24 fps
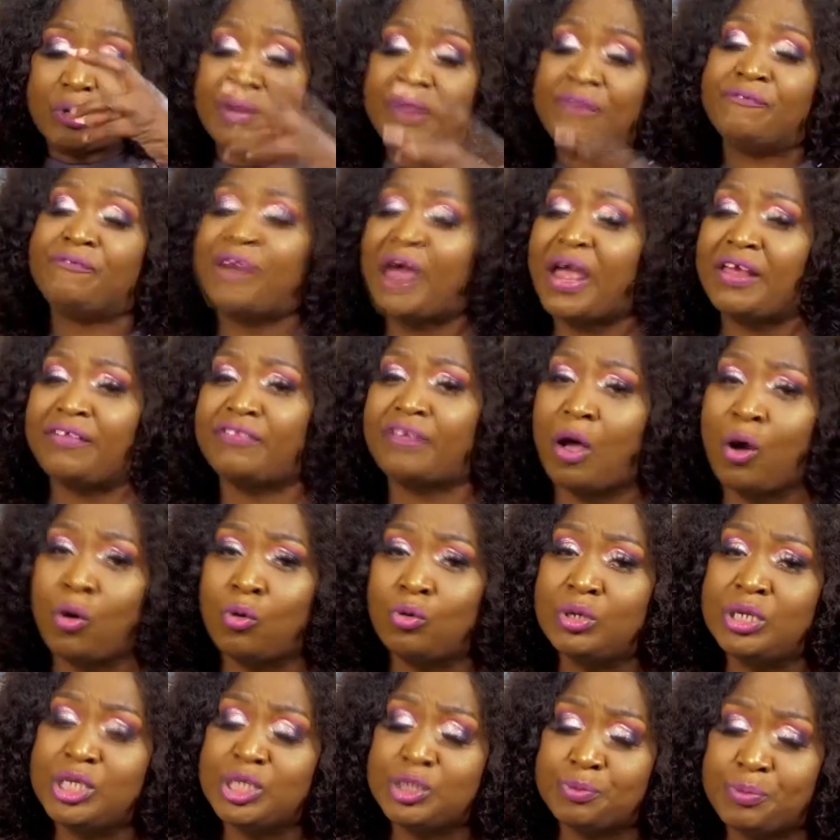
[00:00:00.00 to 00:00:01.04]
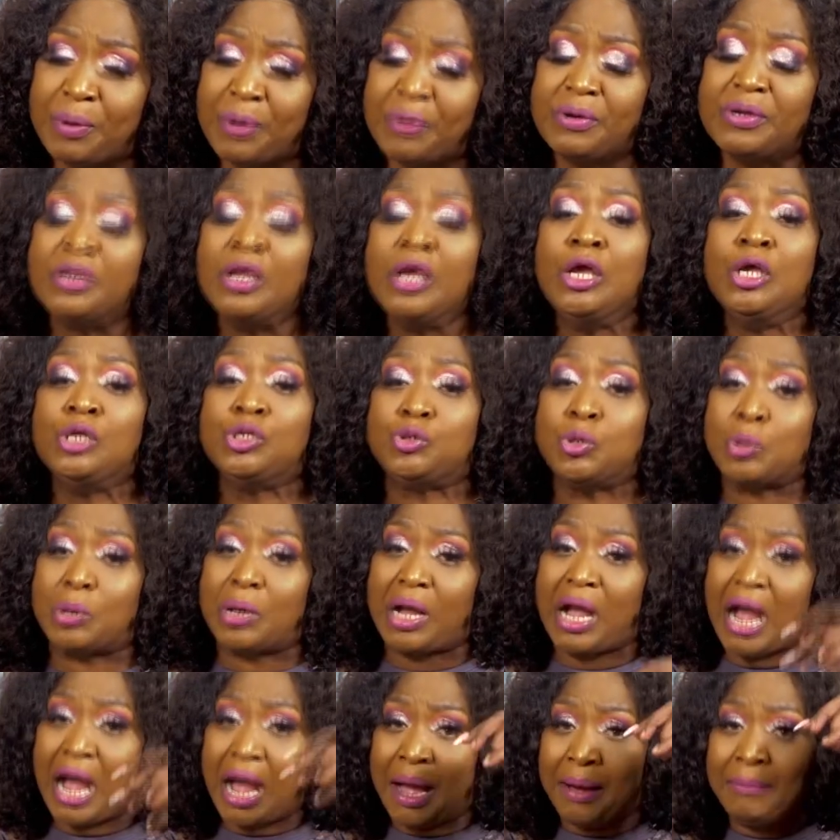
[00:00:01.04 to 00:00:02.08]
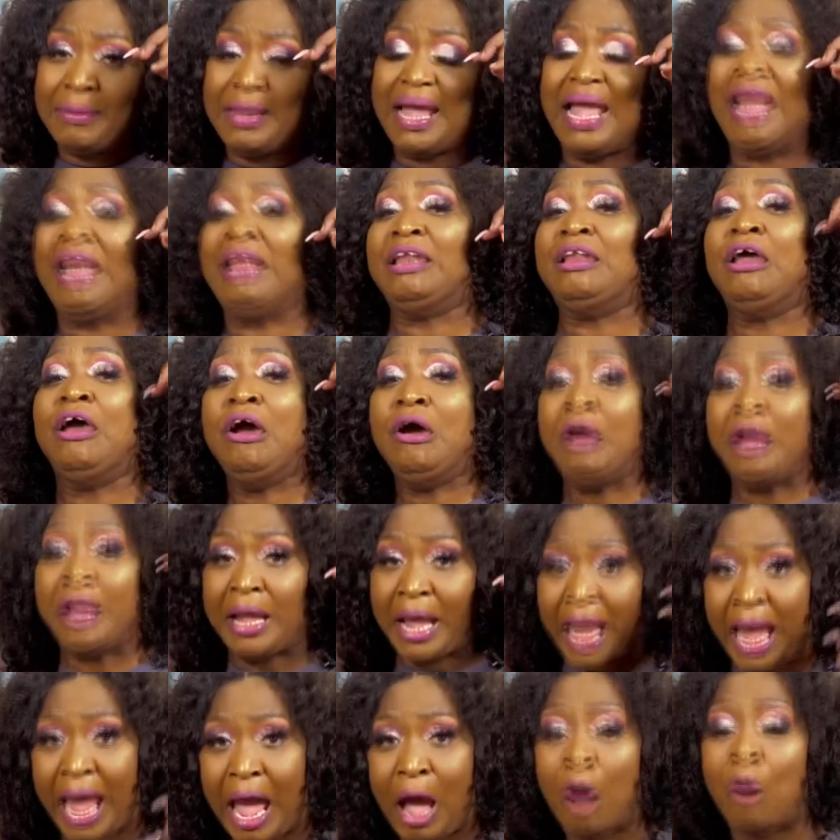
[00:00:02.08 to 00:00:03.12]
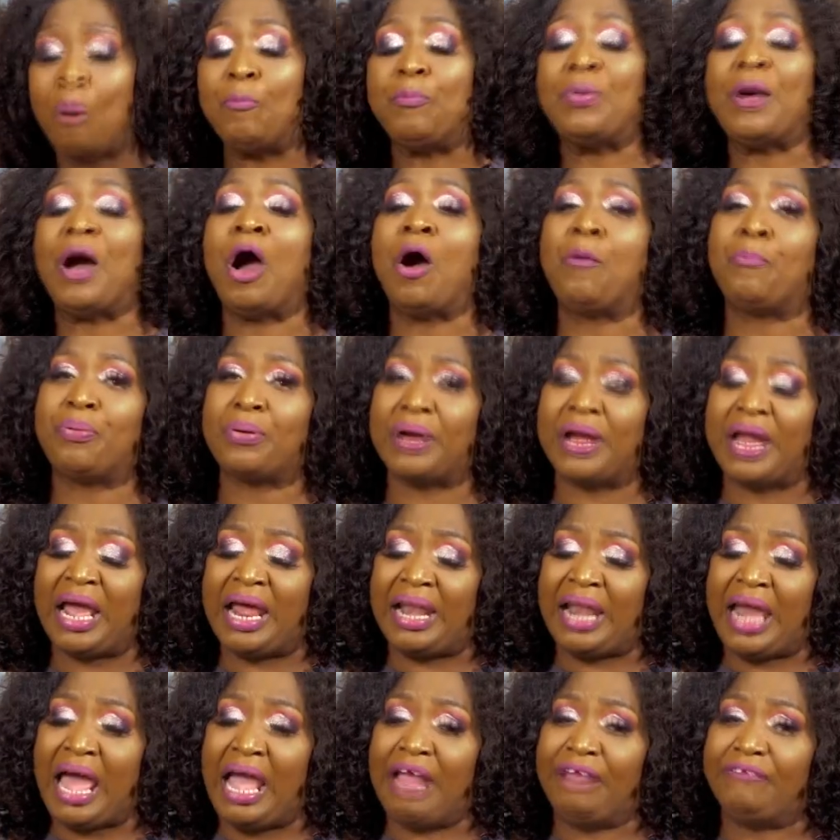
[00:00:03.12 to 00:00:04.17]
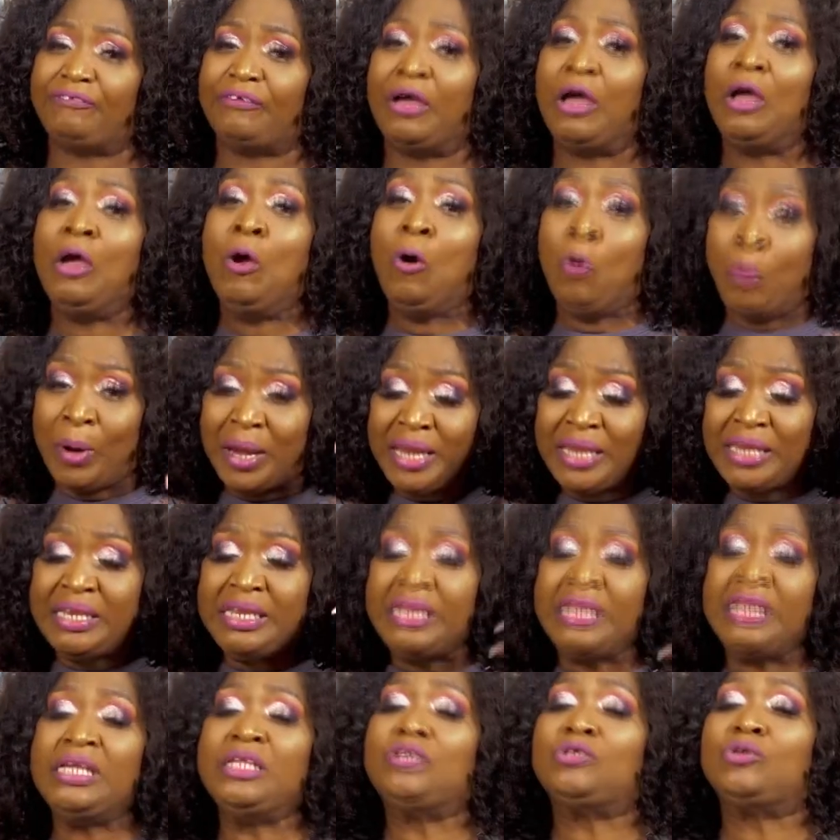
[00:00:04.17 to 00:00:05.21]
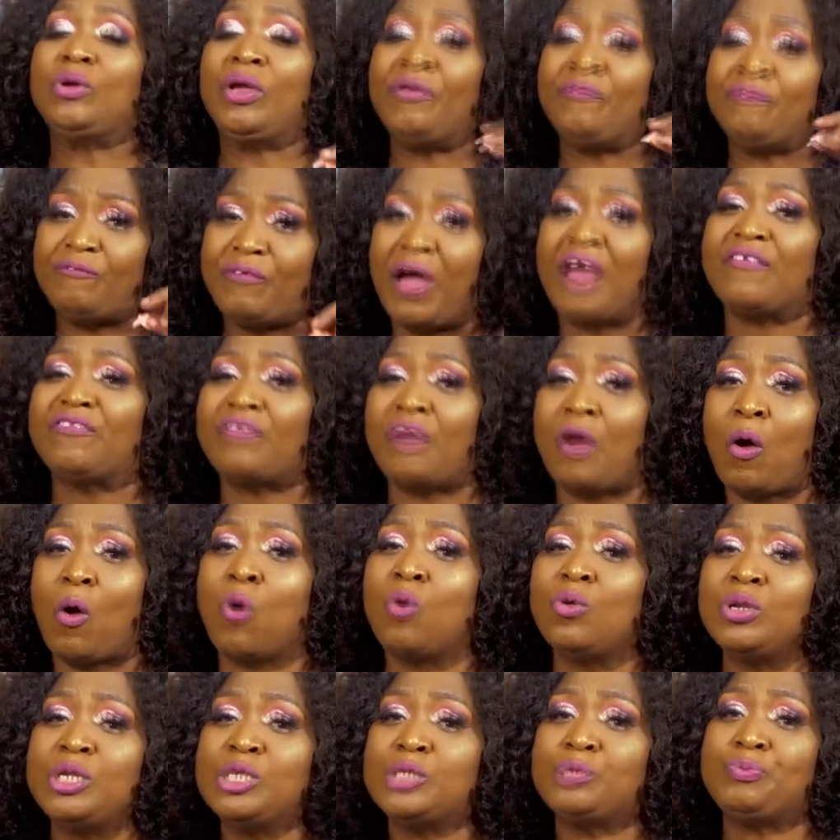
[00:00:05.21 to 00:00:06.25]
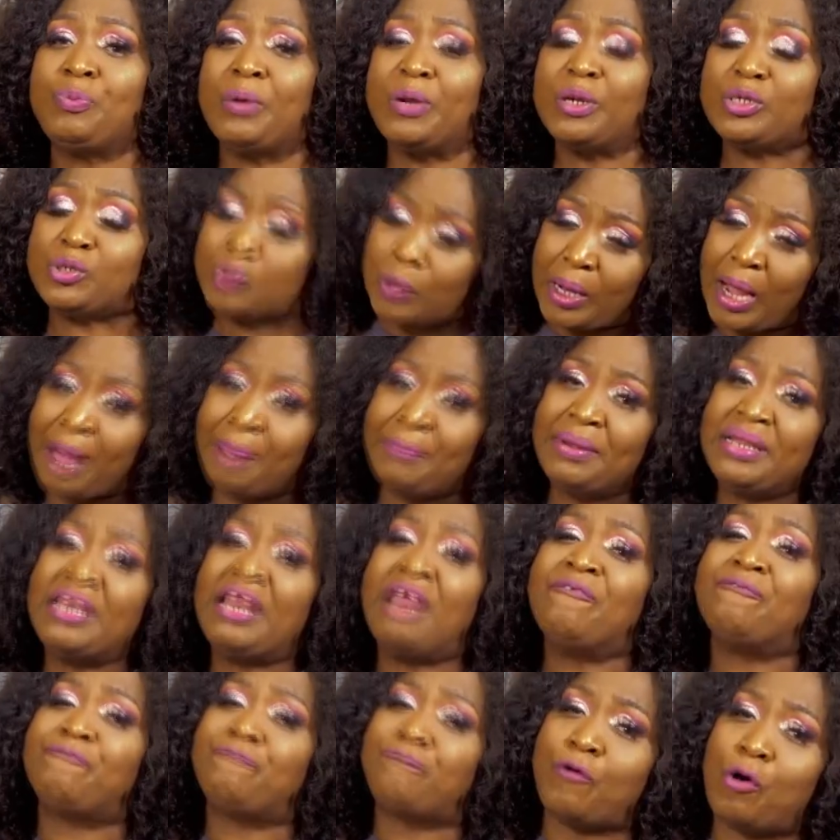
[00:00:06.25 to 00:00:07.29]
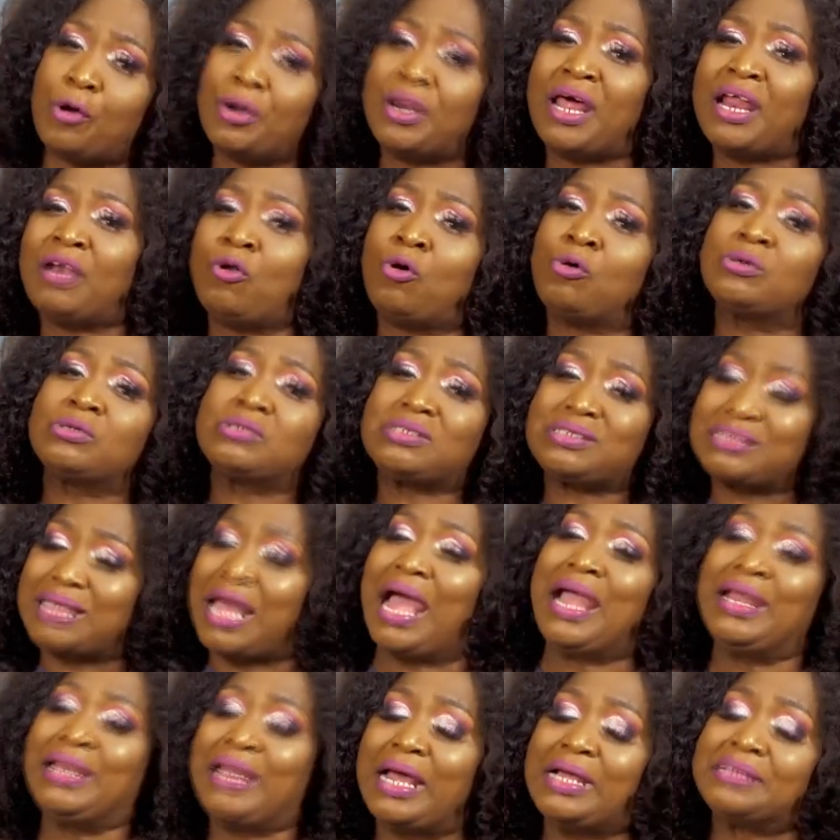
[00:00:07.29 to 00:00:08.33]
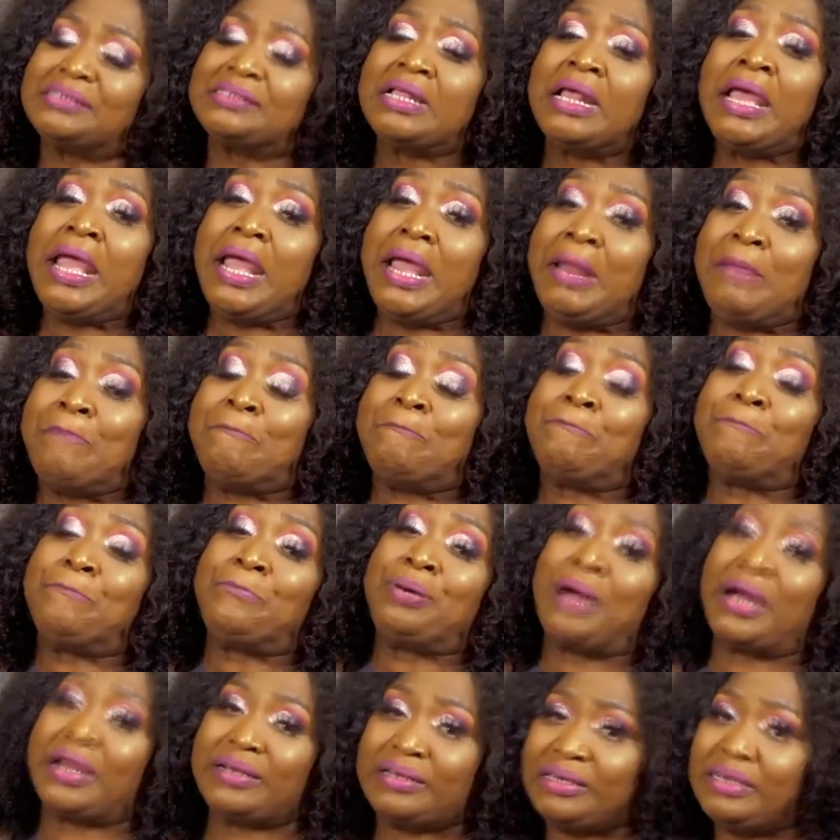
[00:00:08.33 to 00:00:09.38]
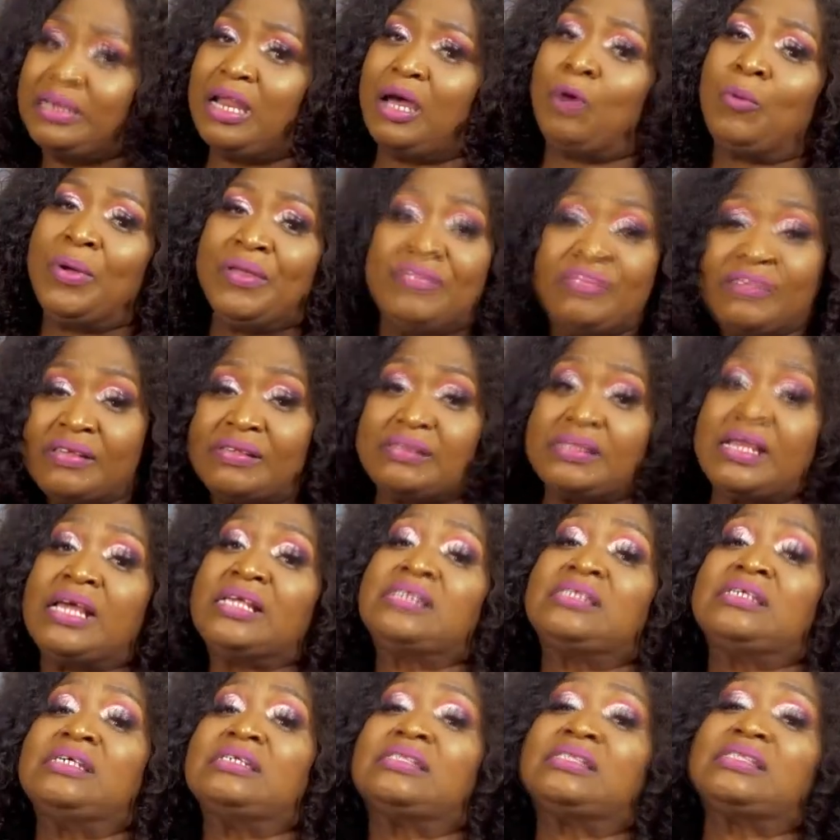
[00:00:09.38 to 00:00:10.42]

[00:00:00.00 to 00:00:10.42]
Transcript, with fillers: to invite the Holy Spirit to come and help our prayer life. We need to invite the Holy Spirit Spirit to come in and fall alongside us and partner with us as He